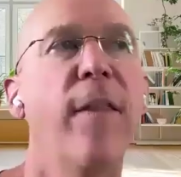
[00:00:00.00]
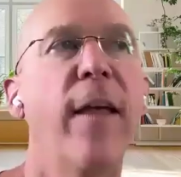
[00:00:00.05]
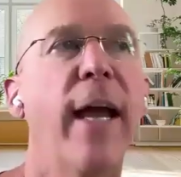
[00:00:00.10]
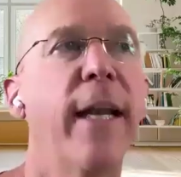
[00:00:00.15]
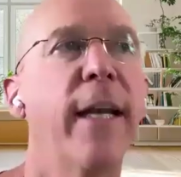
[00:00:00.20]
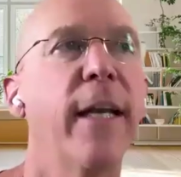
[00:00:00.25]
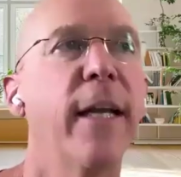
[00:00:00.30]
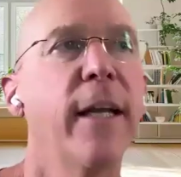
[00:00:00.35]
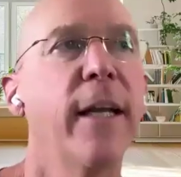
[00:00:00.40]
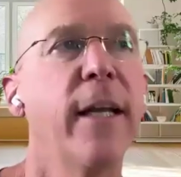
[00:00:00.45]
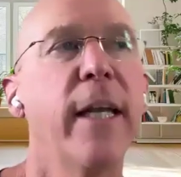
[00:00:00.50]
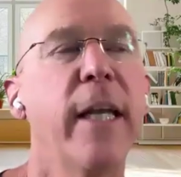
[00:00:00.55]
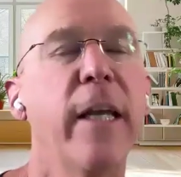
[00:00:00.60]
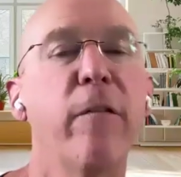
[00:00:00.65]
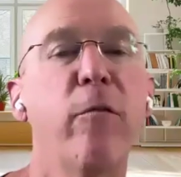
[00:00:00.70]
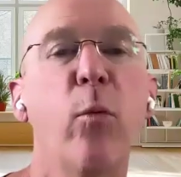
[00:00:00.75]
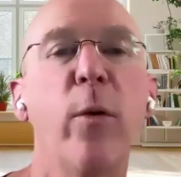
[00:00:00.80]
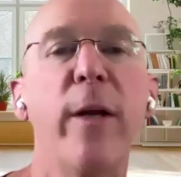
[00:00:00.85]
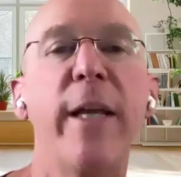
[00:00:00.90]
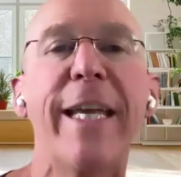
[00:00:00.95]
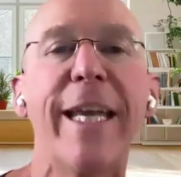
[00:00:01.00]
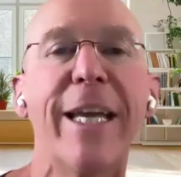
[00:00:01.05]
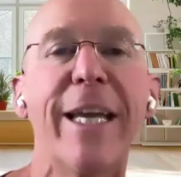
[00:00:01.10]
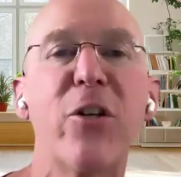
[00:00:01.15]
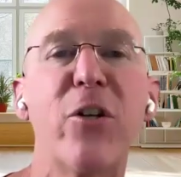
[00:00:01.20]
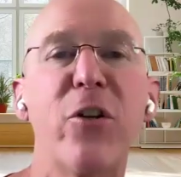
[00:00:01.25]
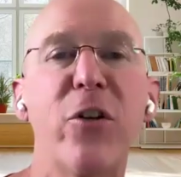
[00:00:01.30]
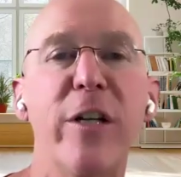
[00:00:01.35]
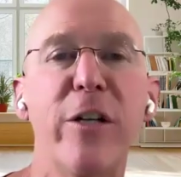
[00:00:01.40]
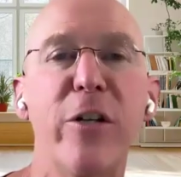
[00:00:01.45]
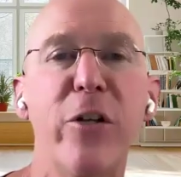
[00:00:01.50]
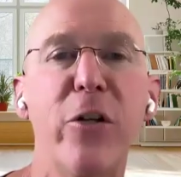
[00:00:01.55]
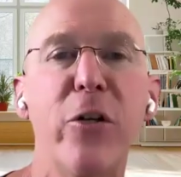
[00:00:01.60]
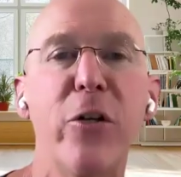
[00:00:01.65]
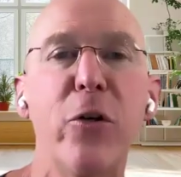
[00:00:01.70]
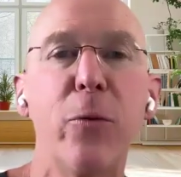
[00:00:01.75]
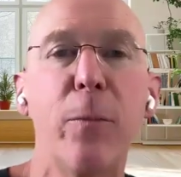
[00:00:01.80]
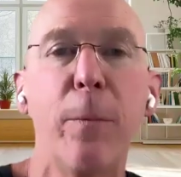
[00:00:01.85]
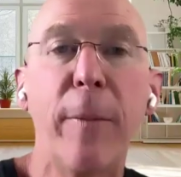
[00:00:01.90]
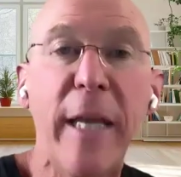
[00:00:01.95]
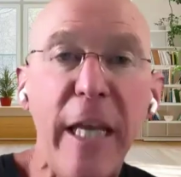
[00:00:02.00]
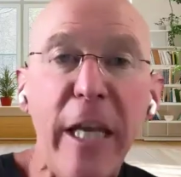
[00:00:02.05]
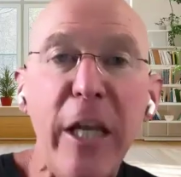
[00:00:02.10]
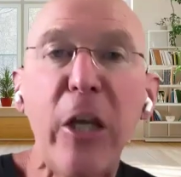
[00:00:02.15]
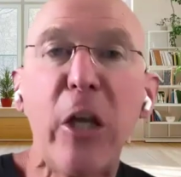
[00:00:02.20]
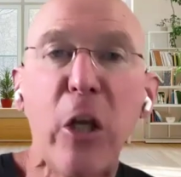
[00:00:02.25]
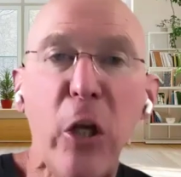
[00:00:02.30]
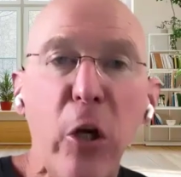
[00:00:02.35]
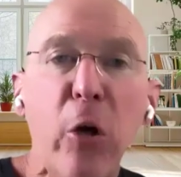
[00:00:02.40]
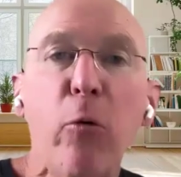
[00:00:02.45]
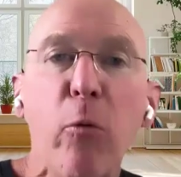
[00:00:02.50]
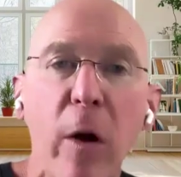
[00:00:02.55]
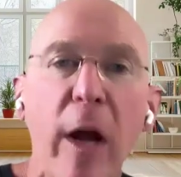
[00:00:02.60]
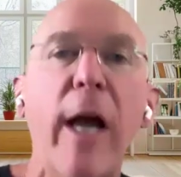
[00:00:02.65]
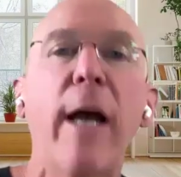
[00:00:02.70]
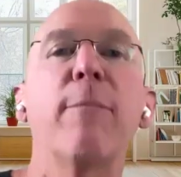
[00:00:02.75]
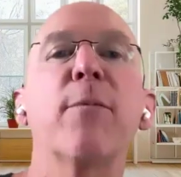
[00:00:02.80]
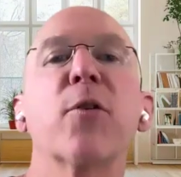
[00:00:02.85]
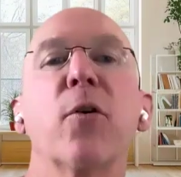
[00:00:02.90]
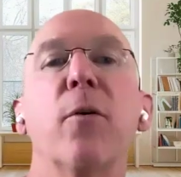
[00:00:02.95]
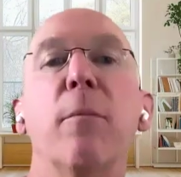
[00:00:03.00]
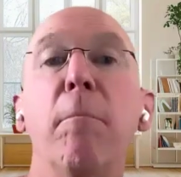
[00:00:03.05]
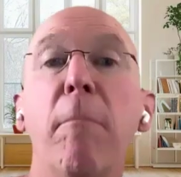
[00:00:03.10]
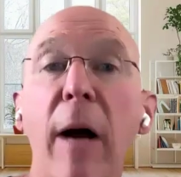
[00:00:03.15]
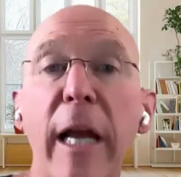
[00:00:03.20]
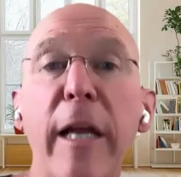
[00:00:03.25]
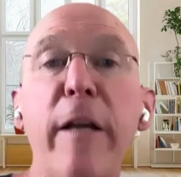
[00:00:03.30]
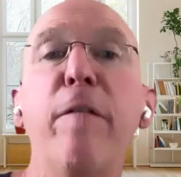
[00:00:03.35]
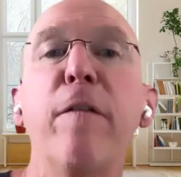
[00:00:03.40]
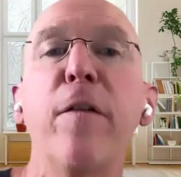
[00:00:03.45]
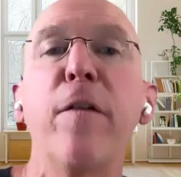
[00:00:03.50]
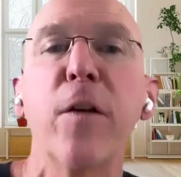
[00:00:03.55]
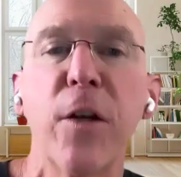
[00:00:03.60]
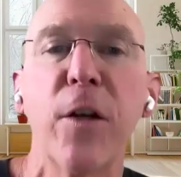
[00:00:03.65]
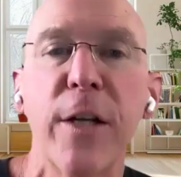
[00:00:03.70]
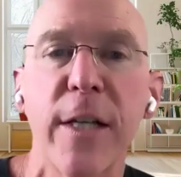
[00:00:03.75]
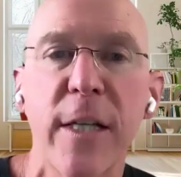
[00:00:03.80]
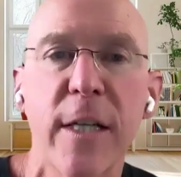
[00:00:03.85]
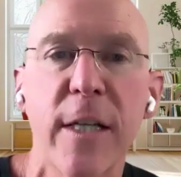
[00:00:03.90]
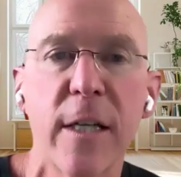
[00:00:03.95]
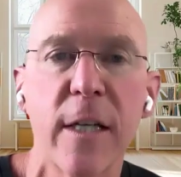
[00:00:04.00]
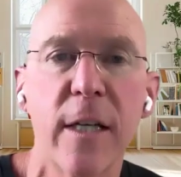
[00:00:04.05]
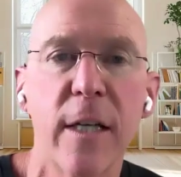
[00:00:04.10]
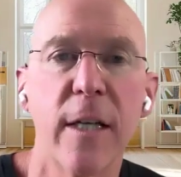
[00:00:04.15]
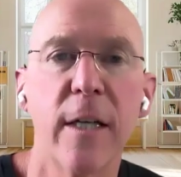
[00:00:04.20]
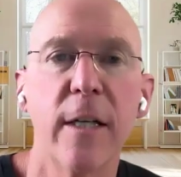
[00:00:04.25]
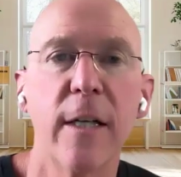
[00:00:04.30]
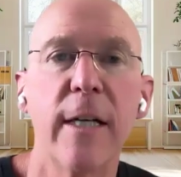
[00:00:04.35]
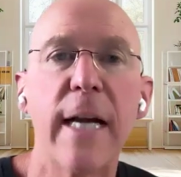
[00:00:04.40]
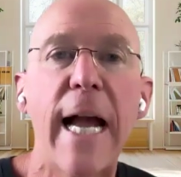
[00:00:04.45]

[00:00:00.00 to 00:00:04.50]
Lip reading: that if we get you to do PQ reps or mindfulness